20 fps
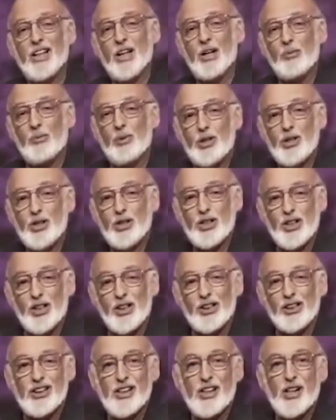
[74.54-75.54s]
in which
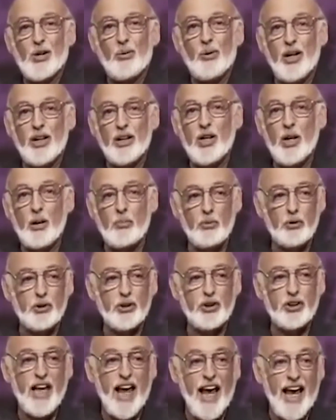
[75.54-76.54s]
uh, we had
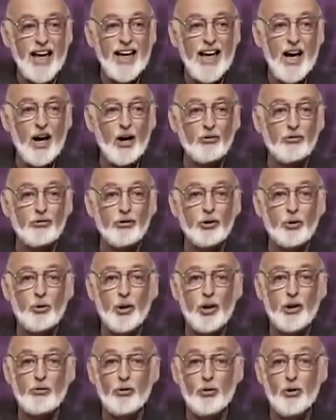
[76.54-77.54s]
couples just hang out for
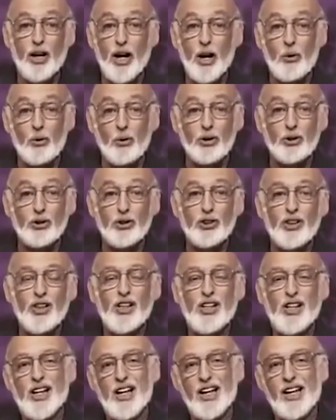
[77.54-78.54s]
24 hours.
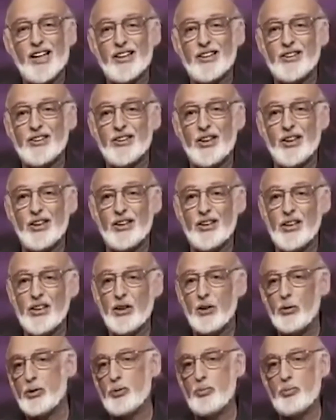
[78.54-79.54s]
And uh,
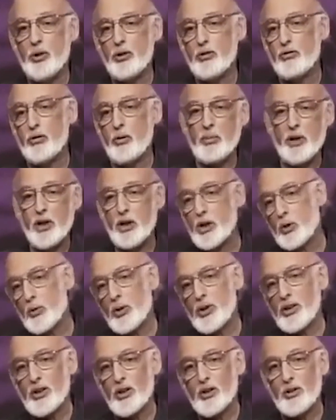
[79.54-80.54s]
there was a beautiful picture
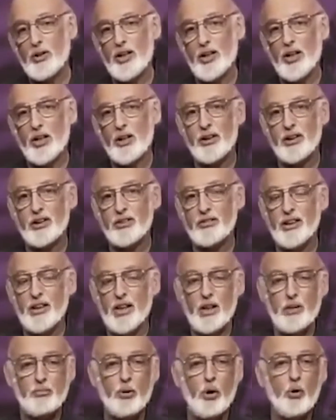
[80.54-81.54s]
window there and
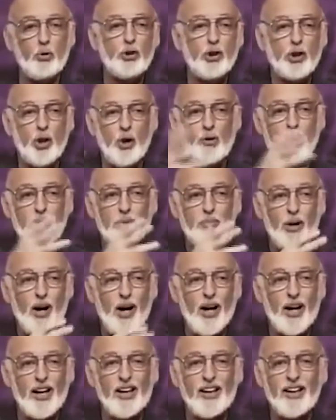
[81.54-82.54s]
boats going
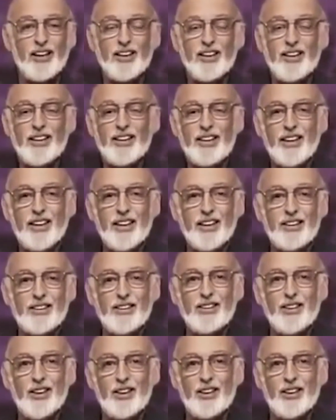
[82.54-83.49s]
by. And